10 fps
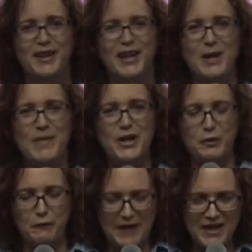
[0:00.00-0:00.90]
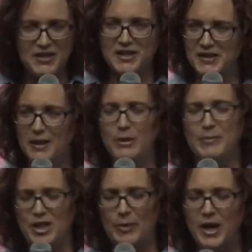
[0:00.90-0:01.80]
Amen. Your faces
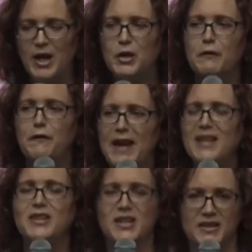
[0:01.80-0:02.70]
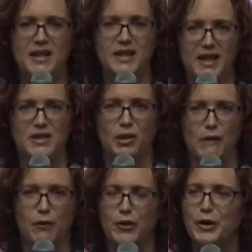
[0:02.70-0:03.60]
need to get
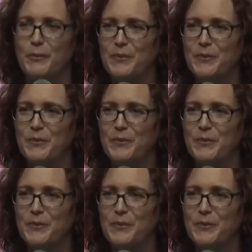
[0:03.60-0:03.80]
delivered.